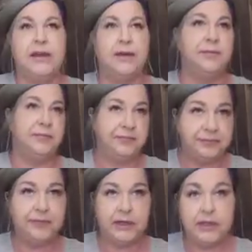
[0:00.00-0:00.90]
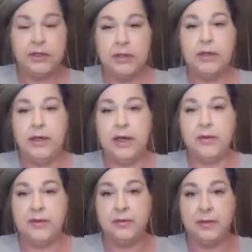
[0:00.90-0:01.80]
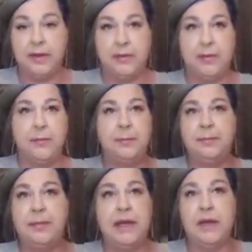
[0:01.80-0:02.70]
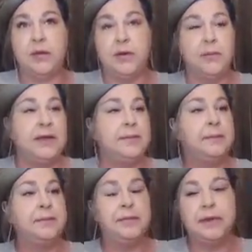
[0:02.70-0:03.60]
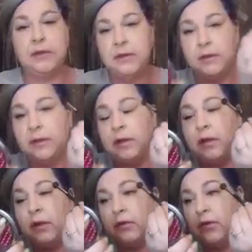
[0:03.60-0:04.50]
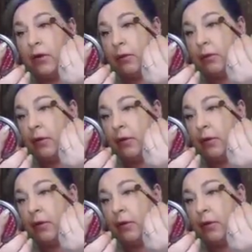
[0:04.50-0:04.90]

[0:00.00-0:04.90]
yeah. Otherwise we'll be a meme, and I don't want to be. So,